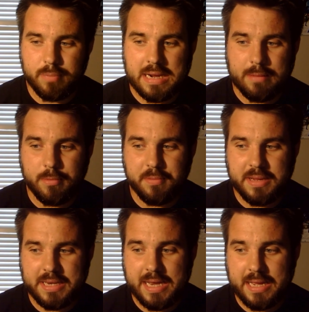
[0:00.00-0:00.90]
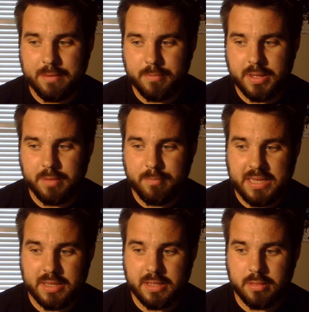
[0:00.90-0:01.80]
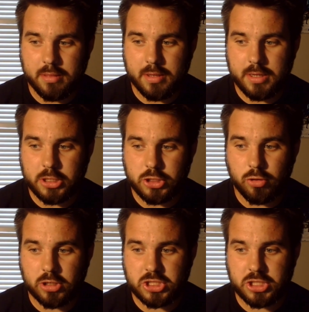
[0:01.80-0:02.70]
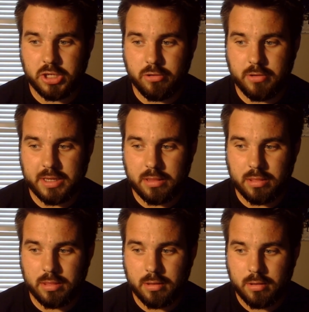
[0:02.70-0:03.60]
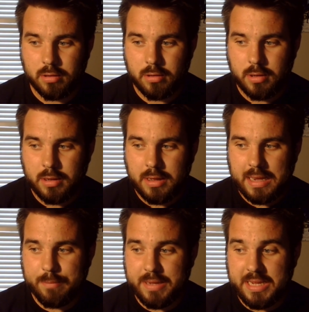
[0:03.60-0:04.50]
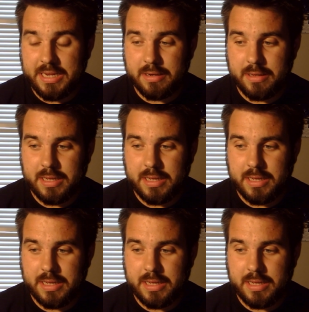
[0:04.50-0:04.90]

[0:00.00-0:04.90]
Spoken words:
Probably not, because George Lucas. I mean,